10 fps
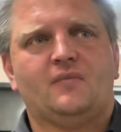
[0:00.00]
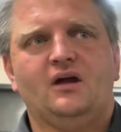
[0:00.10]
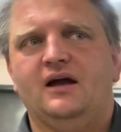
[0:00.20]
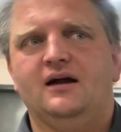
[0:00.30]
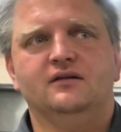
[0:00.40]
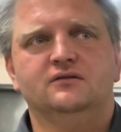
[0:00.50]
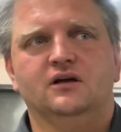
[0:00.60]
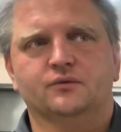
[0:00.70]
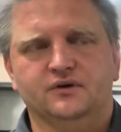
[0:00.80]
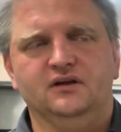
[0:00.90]
and
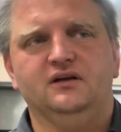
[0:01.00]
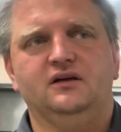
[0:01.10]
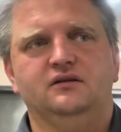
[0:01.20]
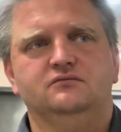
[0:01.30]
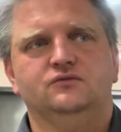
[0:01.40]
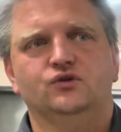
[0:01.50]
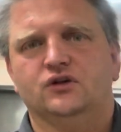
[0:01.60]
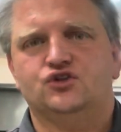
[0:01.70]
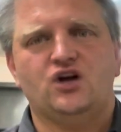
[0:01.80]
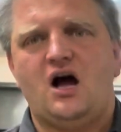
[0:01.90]
they really do
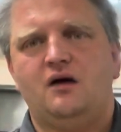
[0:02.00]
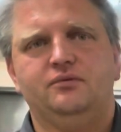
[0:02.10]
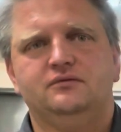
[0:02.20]
the job.